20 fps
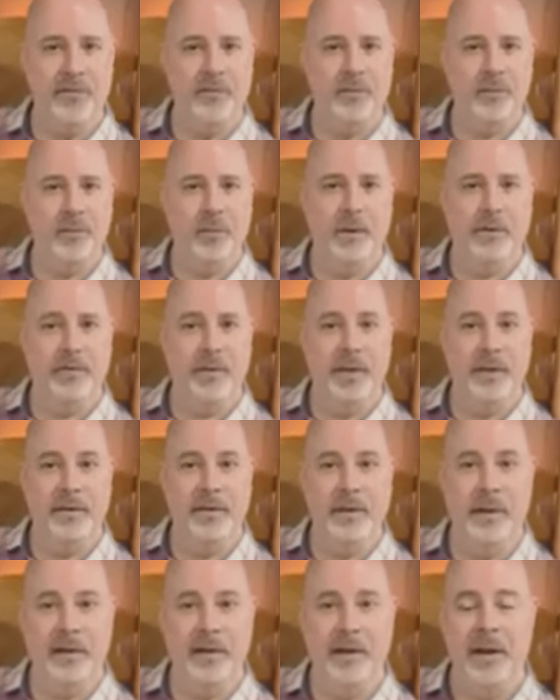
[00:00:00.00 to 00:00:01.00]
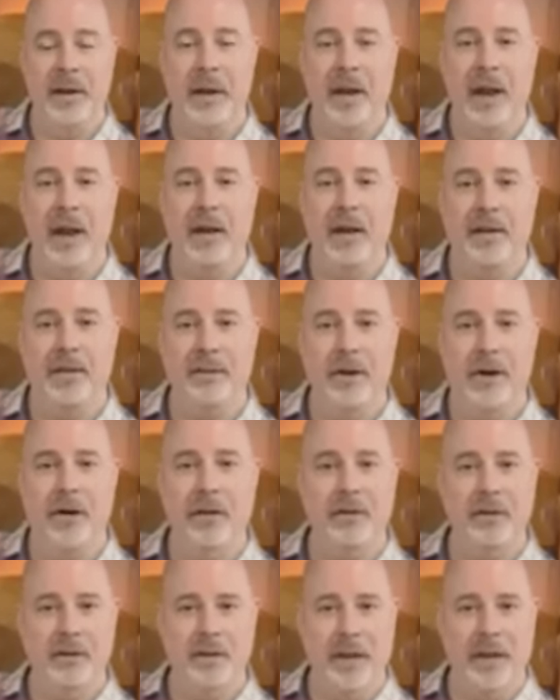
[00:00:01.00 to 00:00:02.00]
is what they did. And it's hard
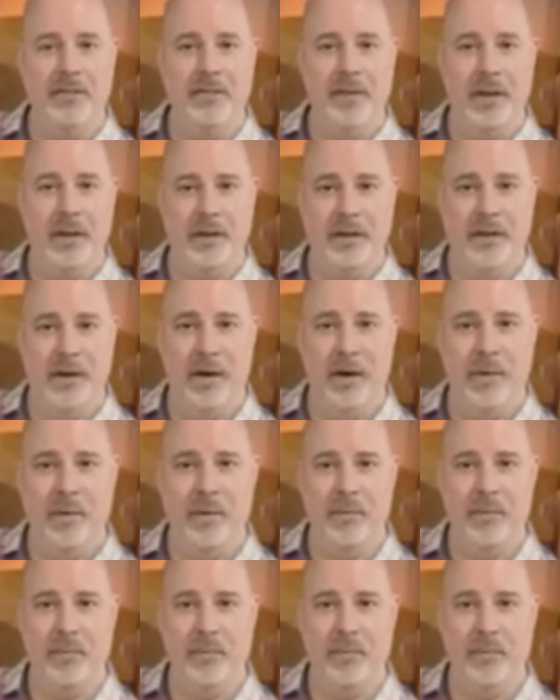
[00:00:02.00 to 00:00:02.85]
to let that go.